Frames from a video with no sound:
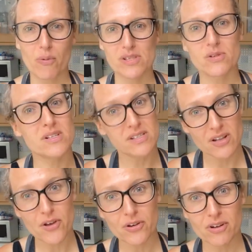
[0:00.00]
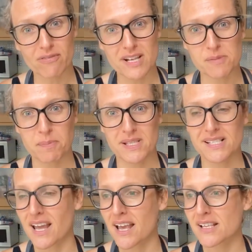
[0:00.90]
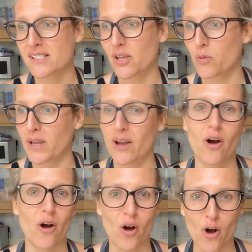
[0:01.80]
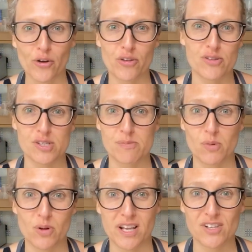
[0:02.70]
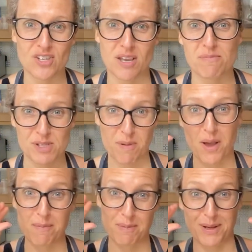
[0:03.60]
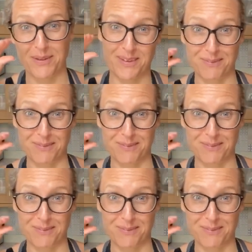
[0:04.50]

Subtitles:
We're doing a slow cooker recipe today, so we are on this morning. James is behind me doing that.